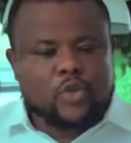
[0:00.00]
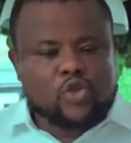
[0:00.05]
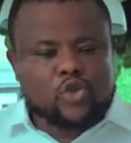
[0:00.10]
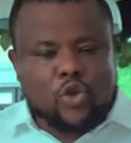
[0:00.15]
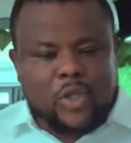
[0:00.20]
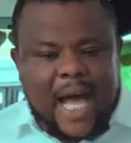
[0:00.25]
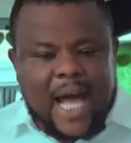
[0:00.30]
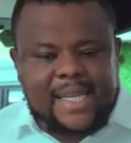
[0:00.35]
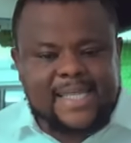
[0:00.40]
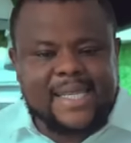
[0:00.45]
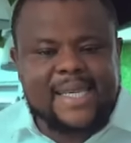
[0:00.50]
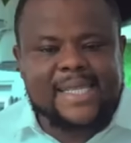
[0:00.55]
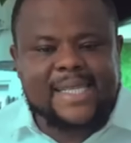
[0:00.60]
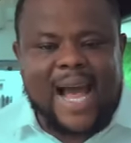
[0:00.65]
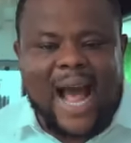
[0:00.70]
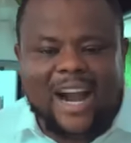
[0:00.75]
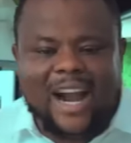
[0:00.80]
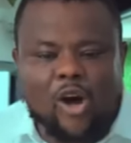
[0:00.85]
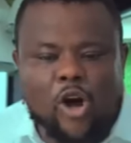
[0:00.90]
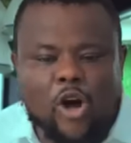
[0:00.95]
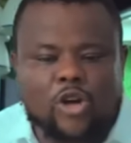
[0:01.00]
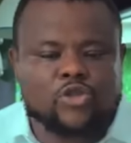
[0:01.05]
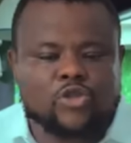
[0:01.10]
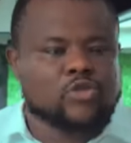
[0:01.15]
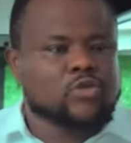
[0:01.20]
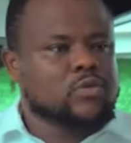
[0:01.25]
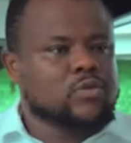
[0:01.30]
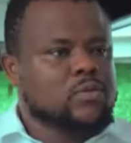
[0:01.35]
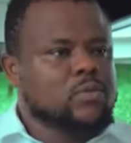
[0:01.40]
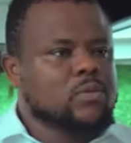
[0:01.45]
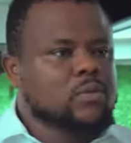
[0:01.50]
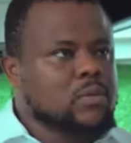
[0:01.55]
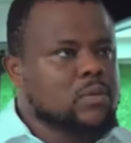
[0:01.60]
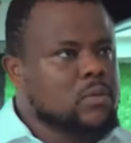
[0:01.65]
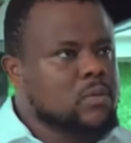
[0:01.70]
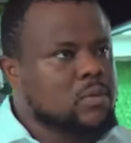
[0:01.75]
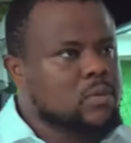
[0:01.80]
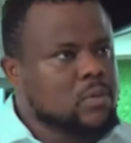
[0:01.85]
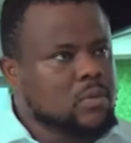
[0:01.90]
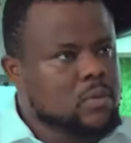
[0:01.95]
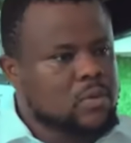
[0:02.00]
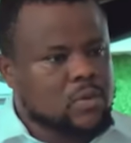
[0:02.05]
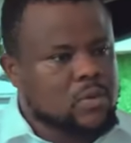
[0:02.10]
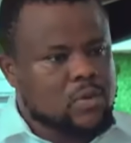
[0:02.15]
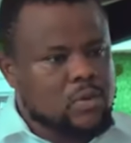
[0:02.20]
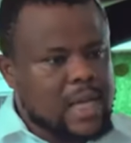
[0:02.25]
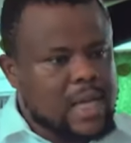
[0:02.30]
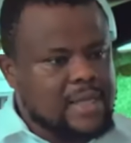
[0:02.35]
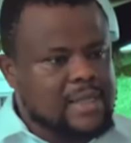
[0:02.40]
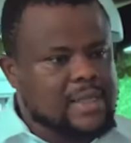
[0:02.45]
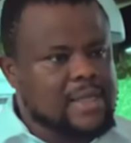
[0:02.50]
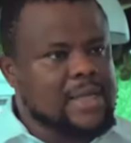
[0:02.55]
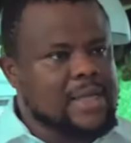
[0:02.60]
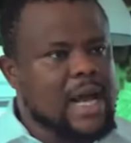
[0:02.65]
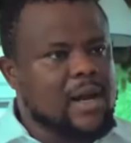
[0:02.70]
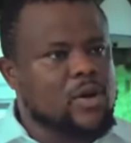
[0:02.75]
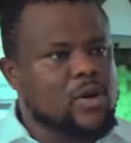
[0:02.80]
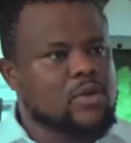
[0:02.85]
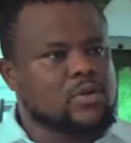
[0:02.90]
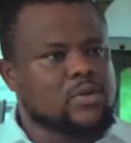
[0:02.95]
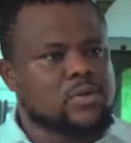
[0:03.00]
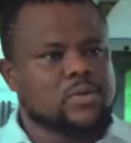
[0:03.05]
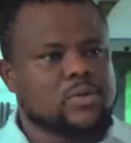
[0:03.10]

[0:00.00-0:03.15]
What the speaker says: Judas is carrot. Judas is carrot.